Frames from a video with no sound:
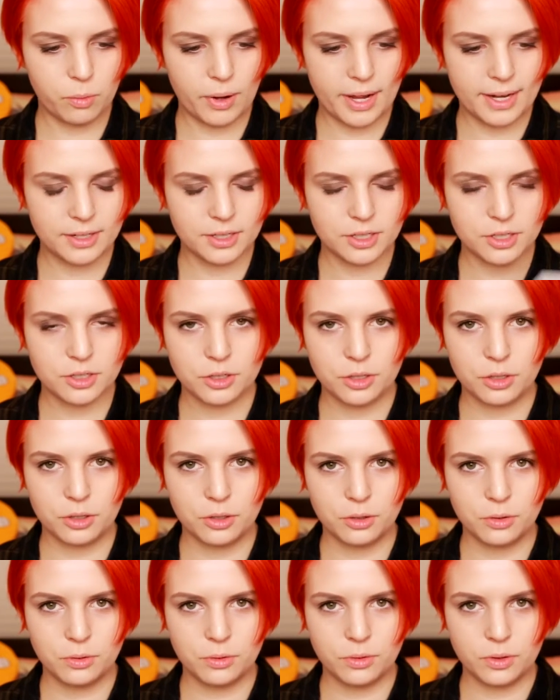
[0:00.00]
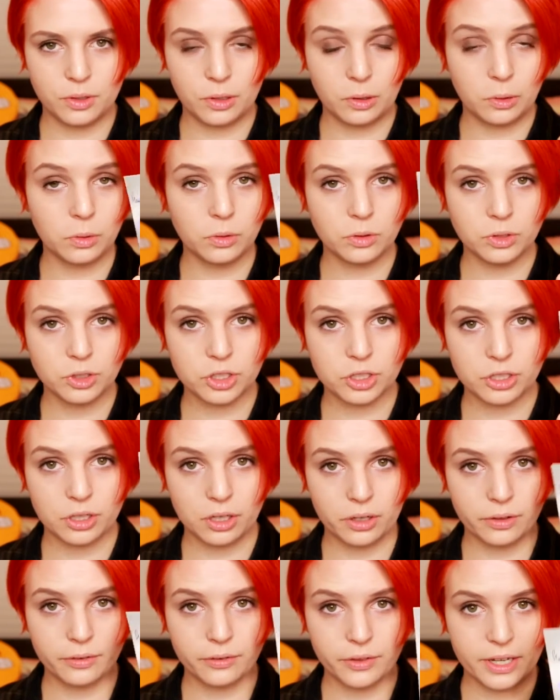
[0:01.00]
went to the launch
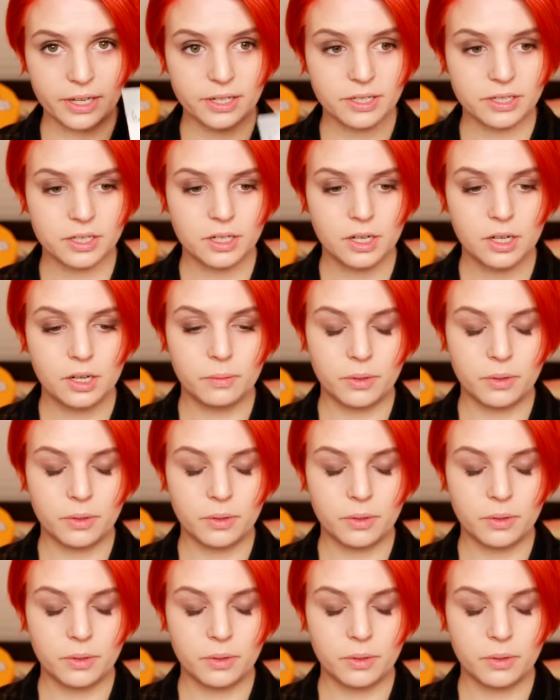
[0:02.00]
of this